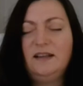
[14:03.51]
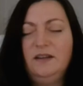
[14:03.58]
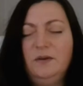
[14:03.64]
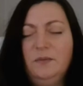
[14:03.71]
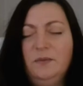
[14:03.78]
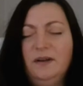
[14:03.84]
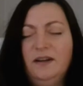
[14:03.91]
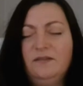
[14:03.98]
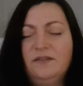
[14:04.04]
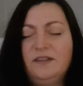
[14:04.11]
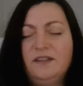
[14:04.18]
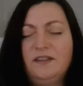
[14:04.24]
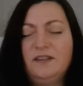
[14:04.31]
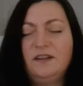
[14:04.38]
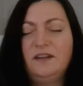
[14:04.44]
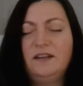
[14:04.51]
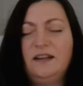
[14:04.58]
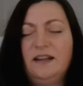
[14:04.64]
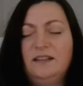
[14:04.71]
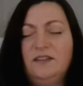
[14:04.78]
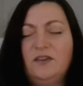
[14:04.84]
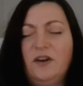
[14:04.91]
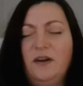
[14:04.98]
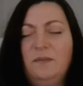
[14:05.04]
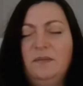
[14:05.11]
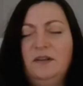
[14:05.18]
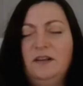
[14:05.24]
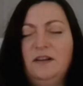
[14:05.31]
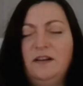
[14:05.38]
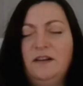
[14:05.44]
wear it for a certain length of time and
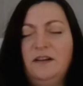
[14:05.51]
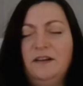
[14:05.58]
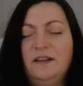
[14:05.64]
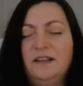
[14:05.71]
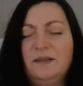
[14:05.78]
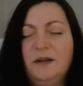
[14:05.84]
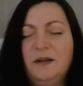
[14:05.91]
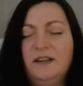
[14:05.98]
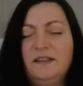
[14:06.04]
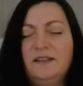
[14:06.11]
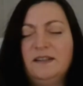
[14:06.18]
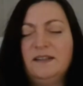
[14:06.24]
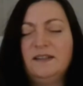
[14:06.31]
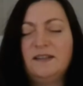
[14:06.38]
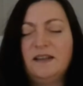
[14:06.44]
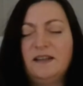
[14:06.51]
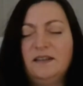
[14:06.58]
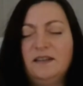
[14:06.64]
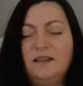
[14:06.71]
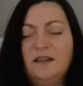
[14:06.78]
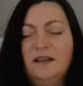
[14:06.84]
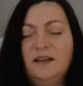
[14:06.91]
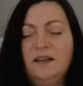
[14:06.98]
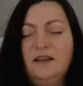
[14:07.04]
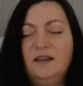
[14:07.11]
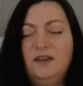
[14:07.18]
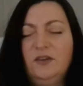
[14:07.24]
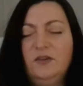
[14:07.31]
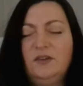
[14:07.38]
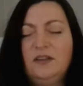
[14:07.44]
you learn your experiences, and
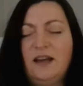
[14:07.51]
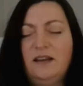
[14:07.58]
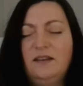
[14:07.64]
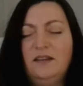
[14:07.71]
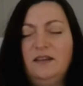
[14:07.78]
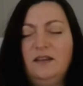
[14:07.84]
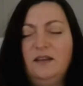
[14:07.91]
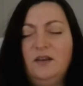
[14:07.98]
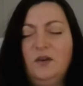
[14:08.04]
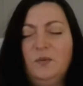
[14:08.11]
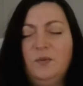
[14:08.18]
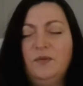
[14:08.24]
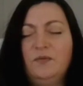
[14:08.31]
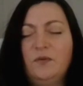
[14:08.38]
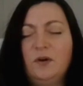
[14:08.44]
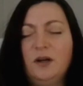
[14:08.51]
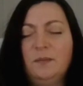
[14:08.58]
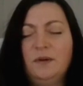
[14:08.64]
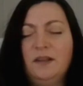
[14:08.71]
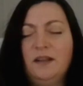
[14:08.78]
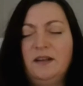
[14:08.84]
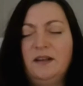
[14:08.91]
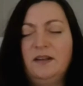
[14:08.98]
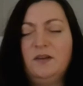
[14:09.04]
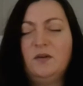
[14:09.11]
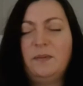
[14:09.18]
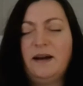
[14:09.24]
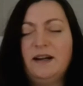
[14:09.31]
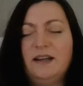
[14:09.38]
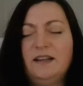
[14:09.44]
you shed the human form, and then you go
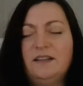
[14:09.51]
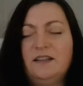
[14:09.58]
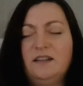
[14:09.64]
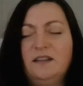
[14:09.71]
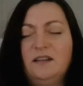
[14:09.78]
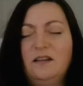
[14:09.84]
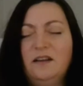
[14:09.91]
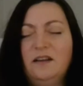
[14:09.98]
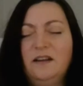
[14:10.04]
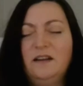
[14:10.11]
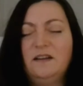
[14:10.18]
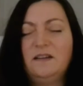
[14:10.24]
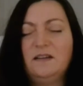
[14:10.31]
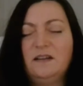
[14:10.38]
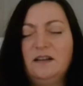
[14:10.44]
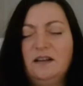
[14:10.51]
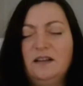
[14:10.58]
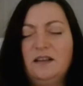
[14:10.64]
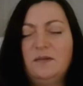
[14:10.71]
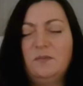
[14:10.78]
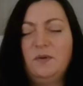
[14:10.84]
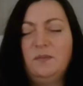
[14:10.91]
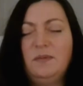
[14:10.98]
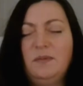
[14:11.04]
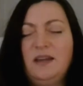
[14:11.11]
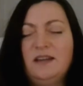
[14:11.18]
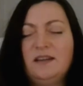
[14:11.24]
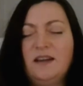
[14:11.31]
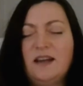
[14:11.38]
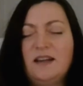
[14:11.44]
back into the light, and then we meet
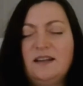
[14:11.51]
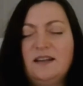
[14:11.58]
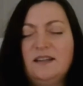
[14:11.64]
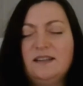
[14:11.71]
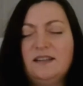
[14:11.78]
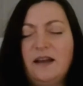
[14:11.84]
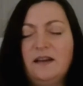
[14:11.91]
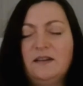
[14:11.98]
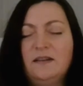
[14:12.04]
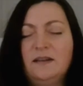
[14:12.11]
again, he said,